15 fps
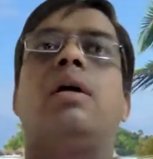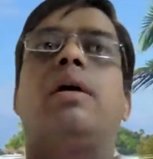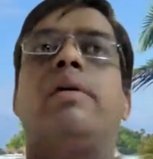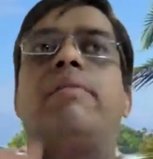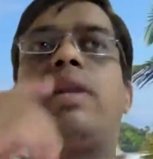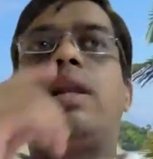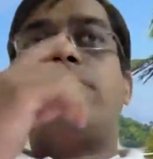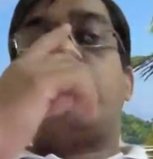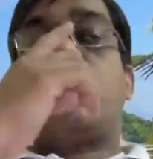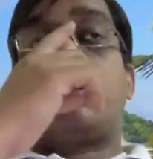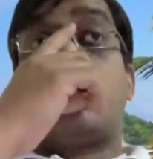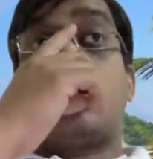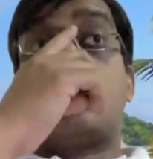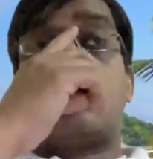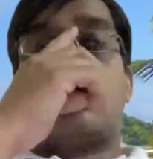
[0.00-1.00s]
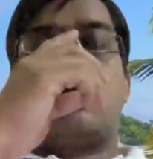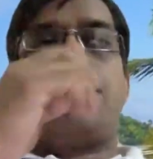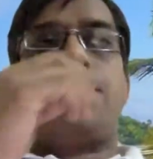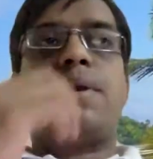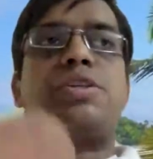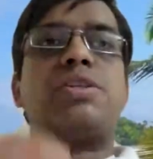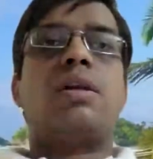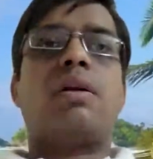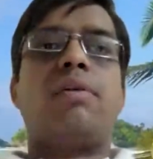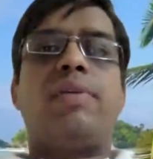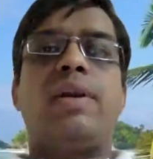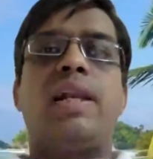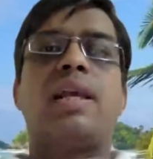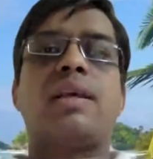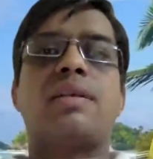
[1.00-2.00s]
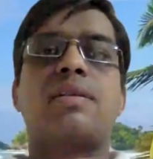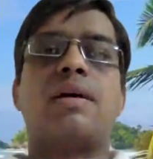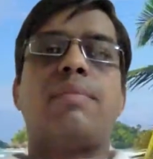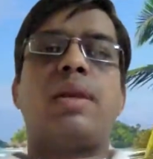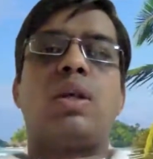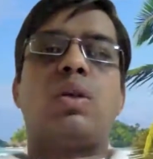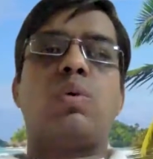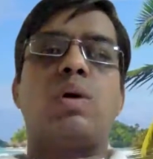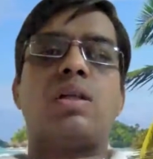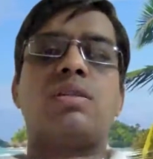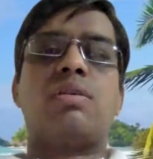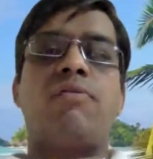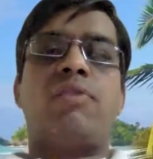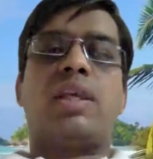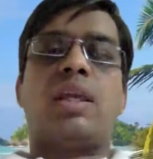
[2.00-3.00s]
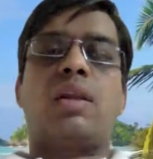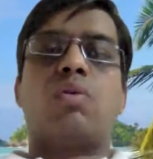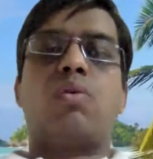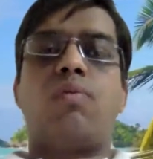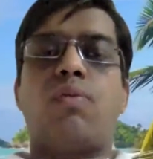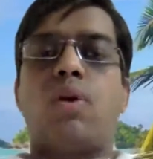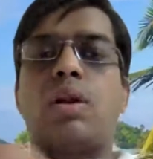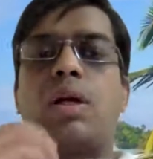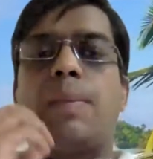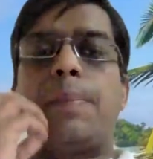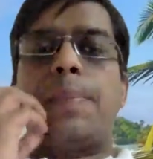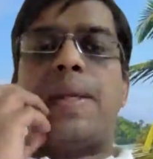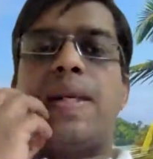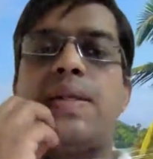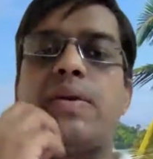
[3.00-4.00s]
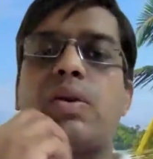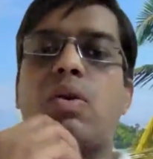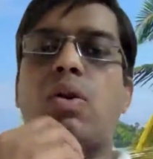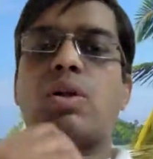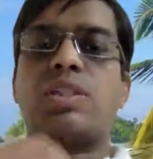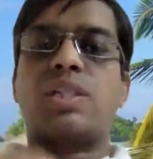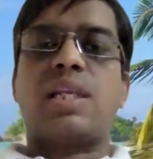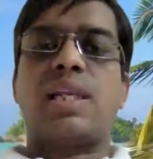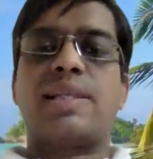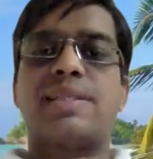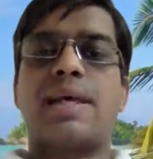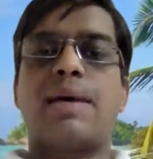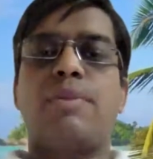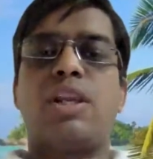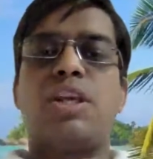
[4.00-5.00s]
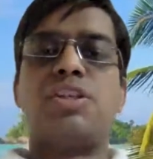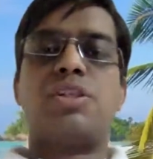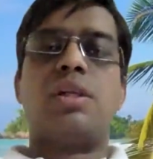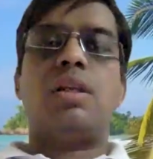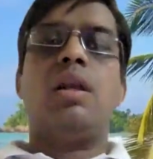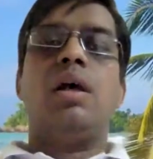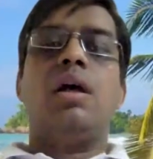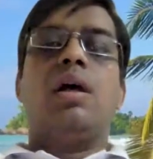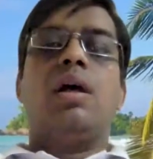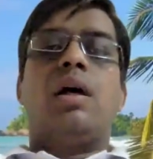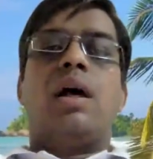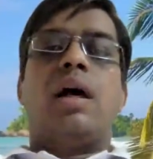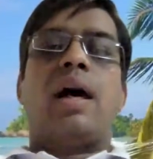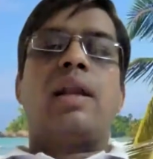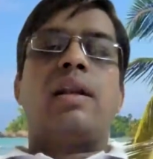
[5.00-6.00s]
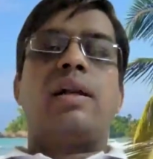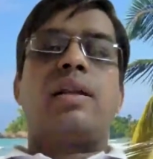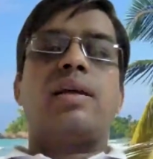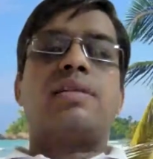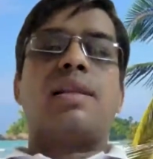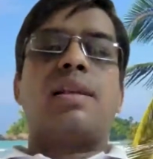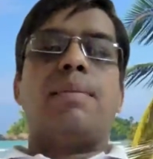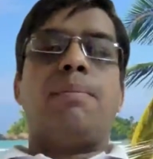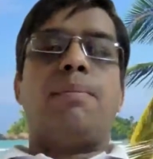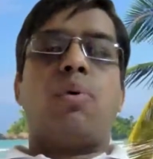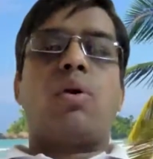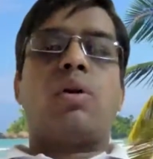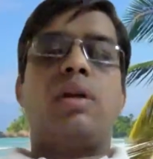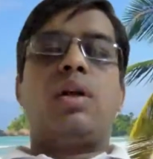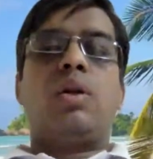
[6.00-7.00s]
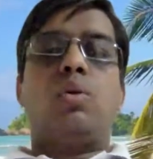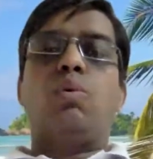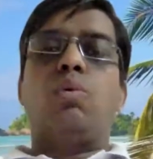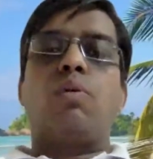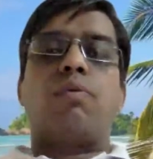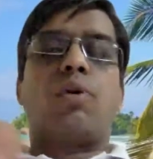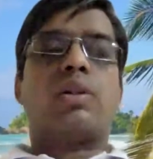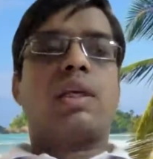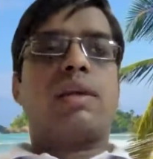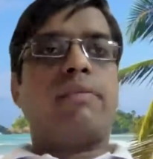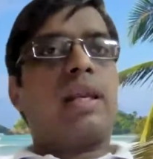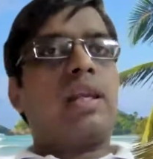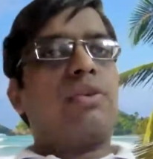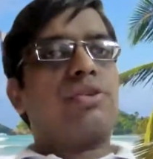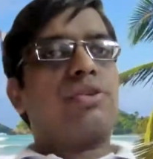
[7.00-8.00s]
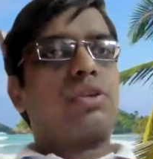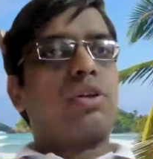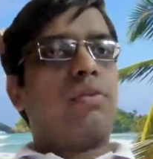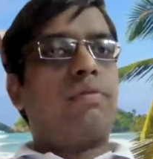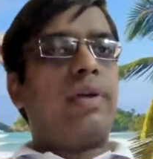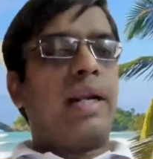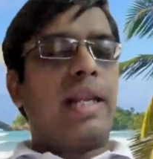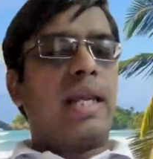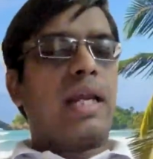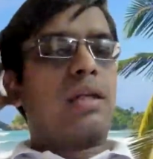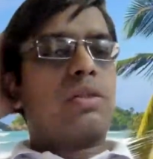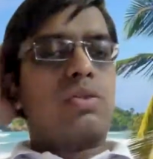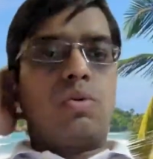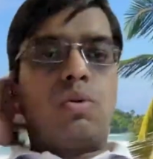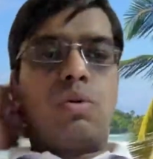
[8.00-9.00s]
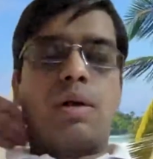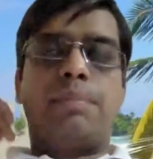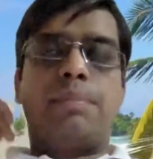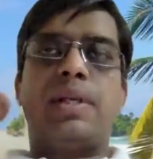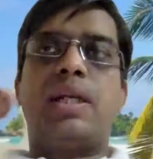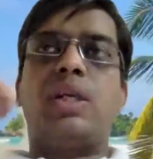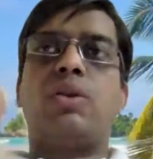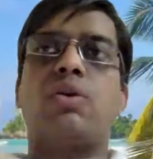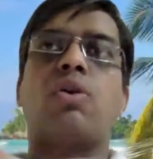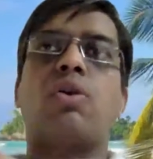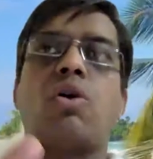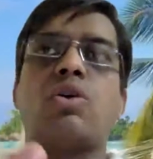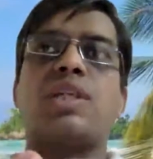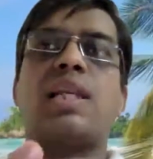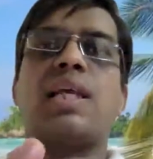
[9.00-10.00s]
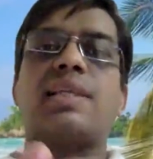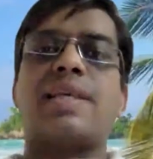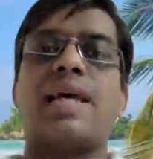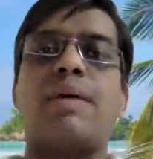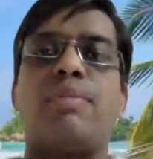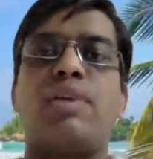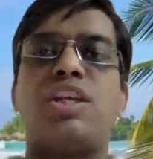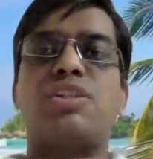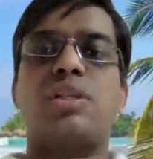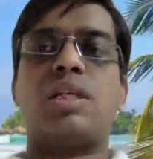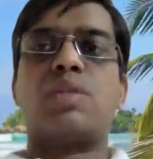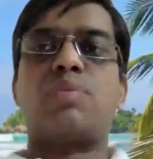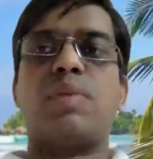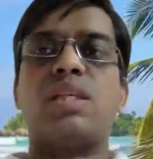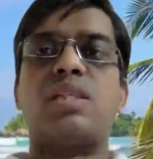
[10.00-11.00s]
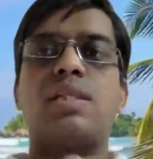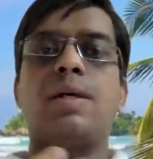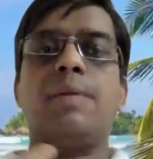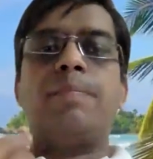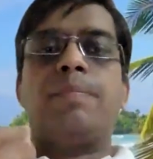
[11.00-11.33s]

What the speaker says: Whenever a patient of headache is coming to us, we can go for complete neurological examination, and it is an important tool for the evaluation of headache. So complete neurological examination is must.